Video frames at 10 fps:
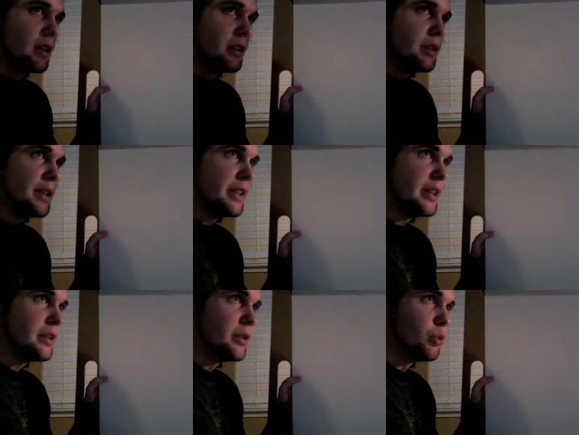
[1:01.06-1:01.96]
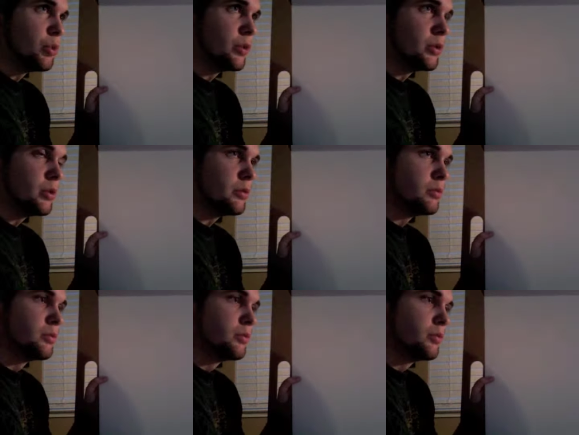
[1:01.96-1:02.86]
they will
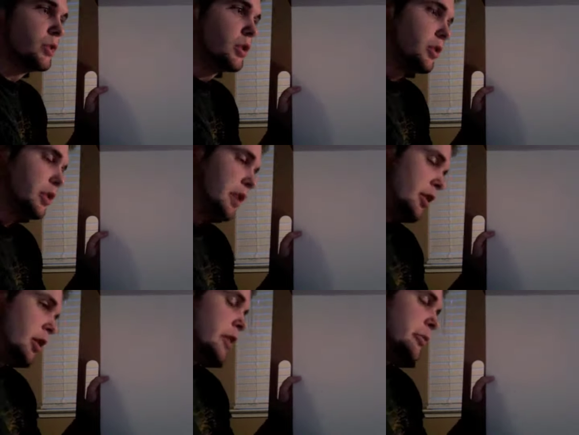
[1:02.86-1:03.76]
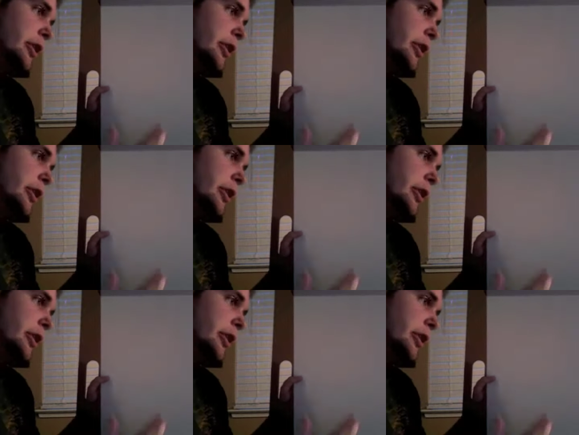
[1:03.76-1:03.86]
look at art and be like,